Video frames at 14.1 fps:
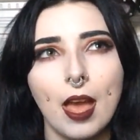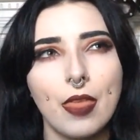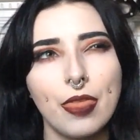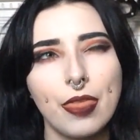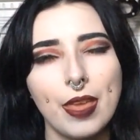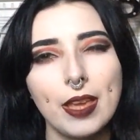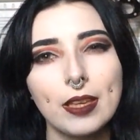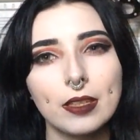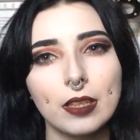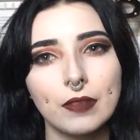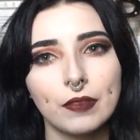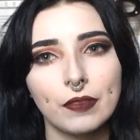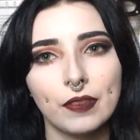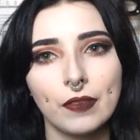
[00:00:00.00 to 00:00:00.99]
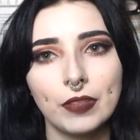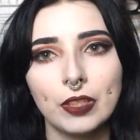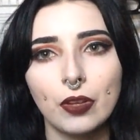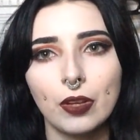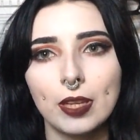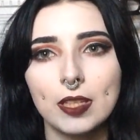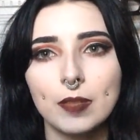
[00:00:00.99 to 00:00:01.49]
I think it's over $50,
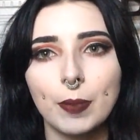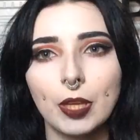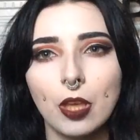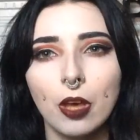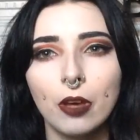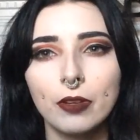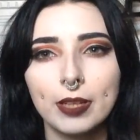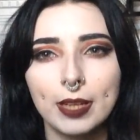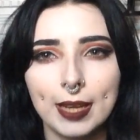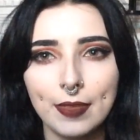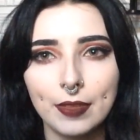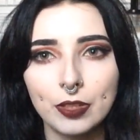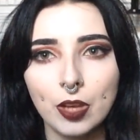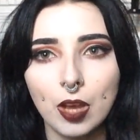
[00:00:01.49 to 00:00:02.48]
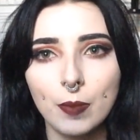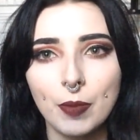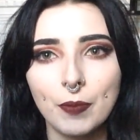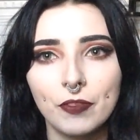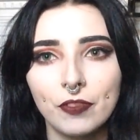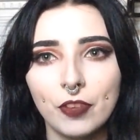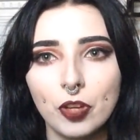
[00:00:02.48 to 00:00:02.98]
but currently at the time
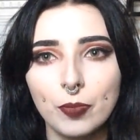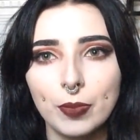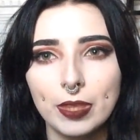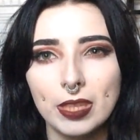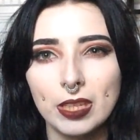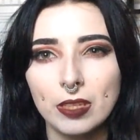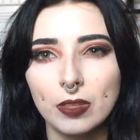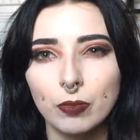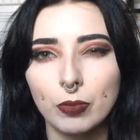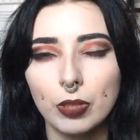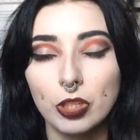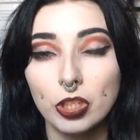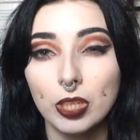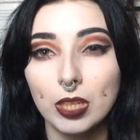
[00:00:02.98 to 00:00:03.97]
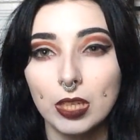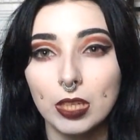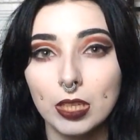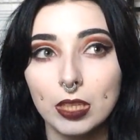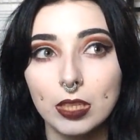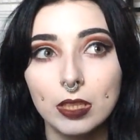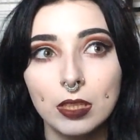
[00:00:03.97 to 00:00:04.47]
I'm filming this, which
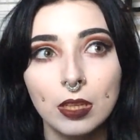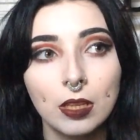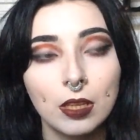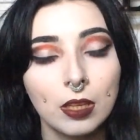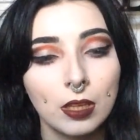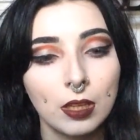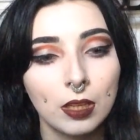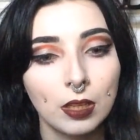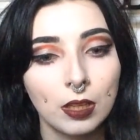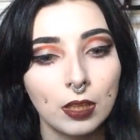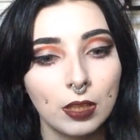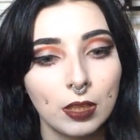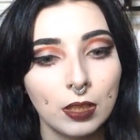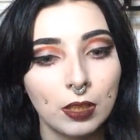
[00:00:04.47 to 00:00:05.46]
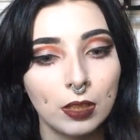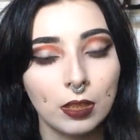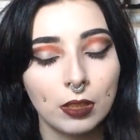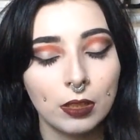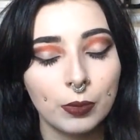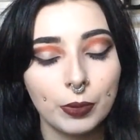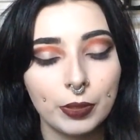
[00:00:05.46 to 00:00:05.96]
is,
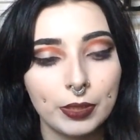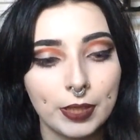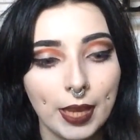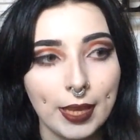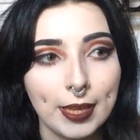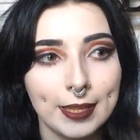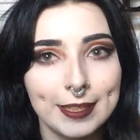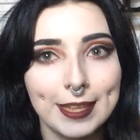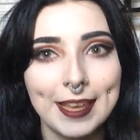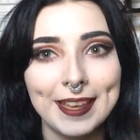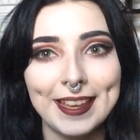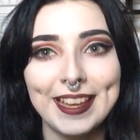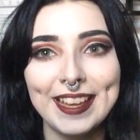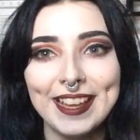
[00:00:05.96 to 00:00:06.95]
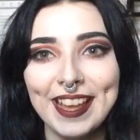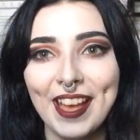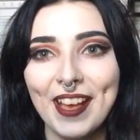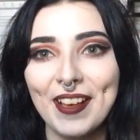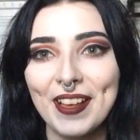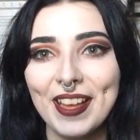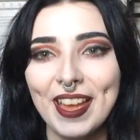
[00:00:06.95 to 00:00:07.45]
what day is it?
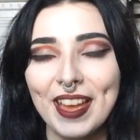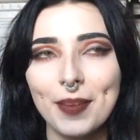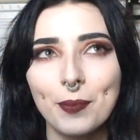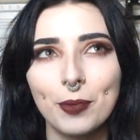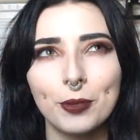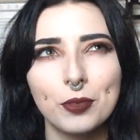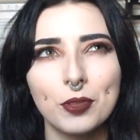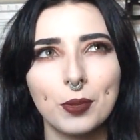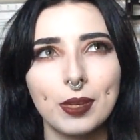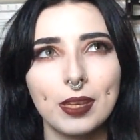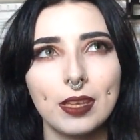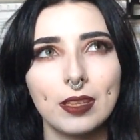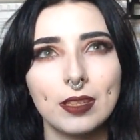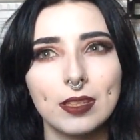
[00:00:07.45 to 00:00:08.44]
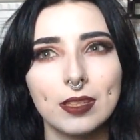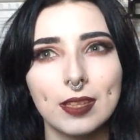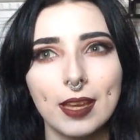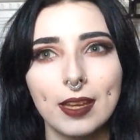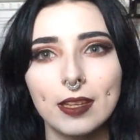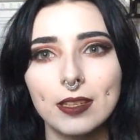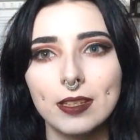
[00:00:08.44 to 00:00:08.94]
Uh, April
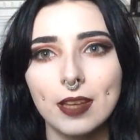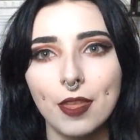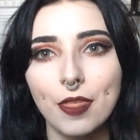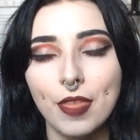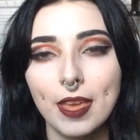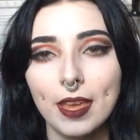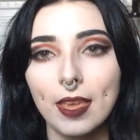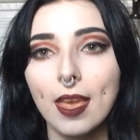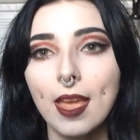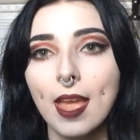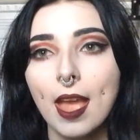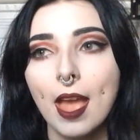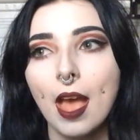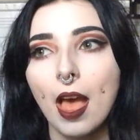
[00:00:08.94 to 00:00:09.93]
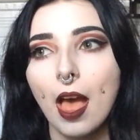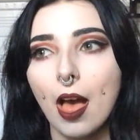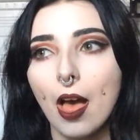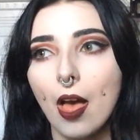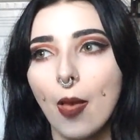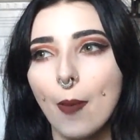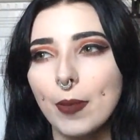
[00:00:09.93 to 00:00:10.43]
22nd, I think.
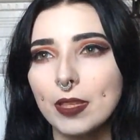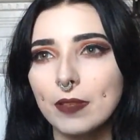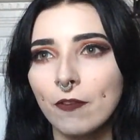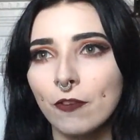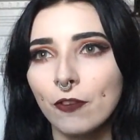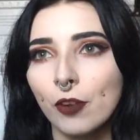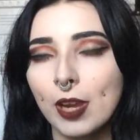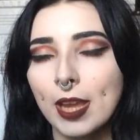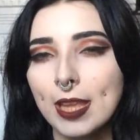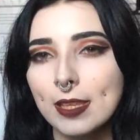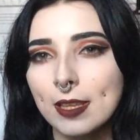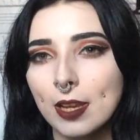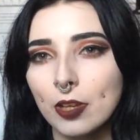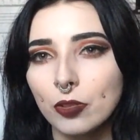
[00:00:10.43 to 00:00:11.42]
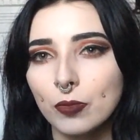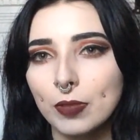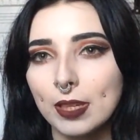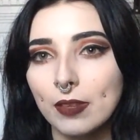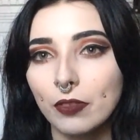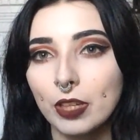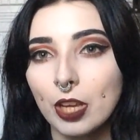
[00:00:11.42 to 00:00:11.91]
Um, it's free international
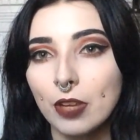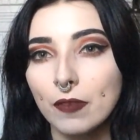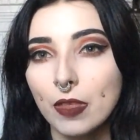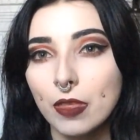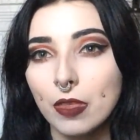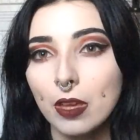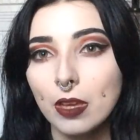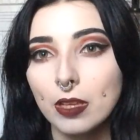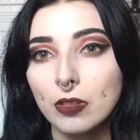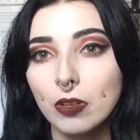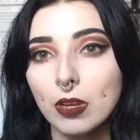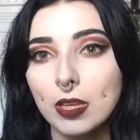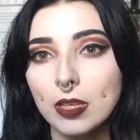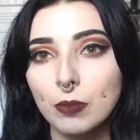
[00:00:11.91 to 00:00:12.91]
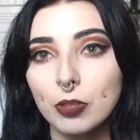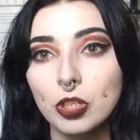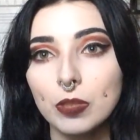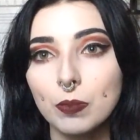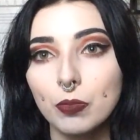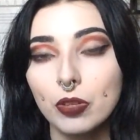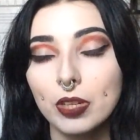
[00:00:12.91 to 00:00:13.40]
delivery over $30, which
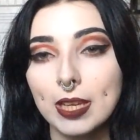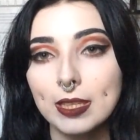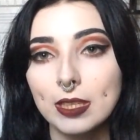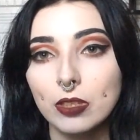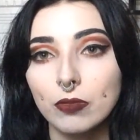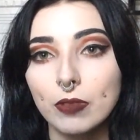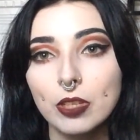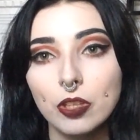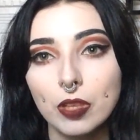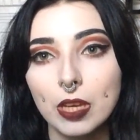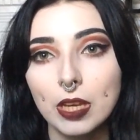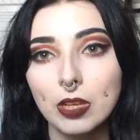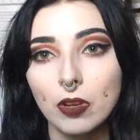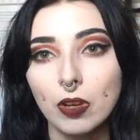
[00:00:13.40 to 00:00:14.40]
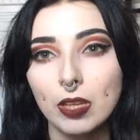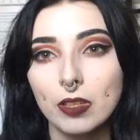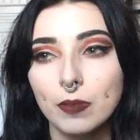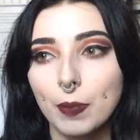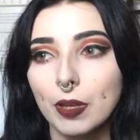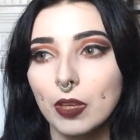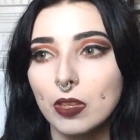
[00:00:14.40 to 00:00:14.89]
is pretty easy to reach
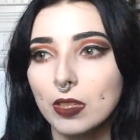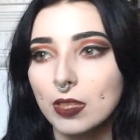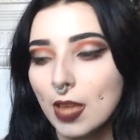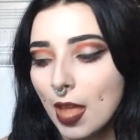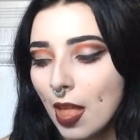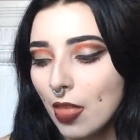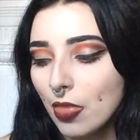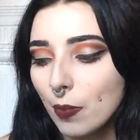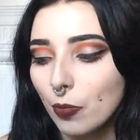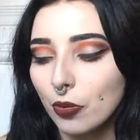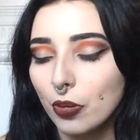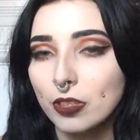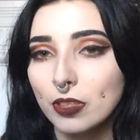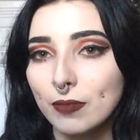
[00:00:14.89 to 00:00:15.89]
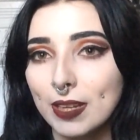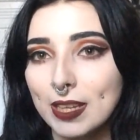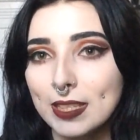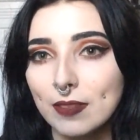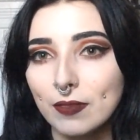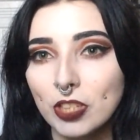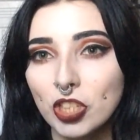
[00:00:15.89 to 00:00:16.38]
$30 because the products are
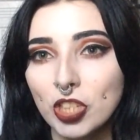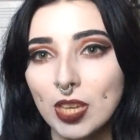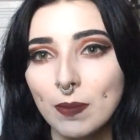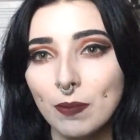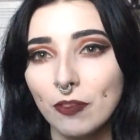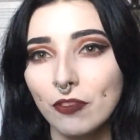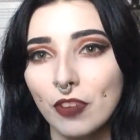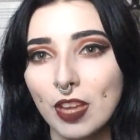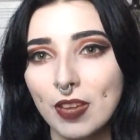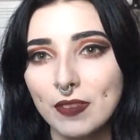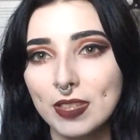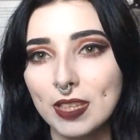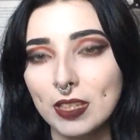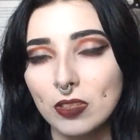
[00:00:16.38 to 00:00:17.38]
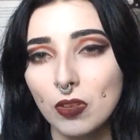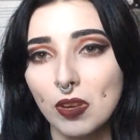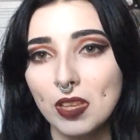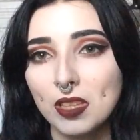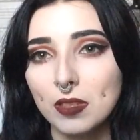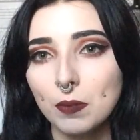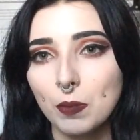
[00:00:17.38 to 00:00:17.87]
relatively cheap, five, six
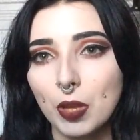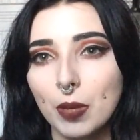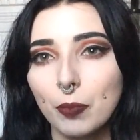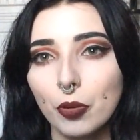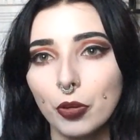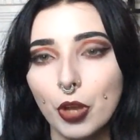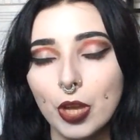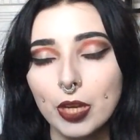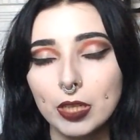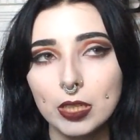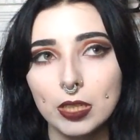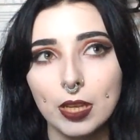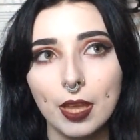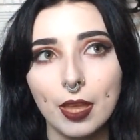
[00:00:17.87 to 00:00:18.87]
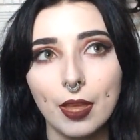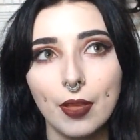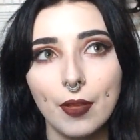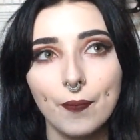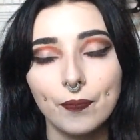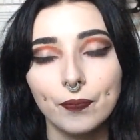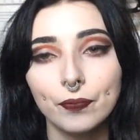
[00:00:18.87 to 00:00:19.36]
dollars per product.
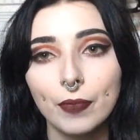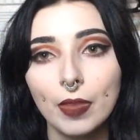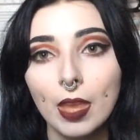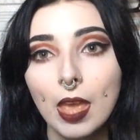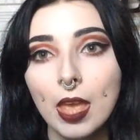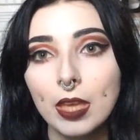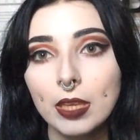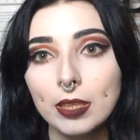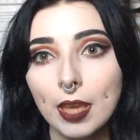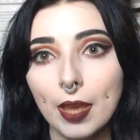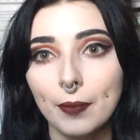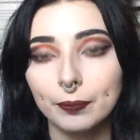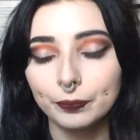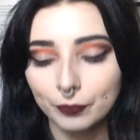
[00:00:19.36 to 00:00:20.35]
Um, yeah.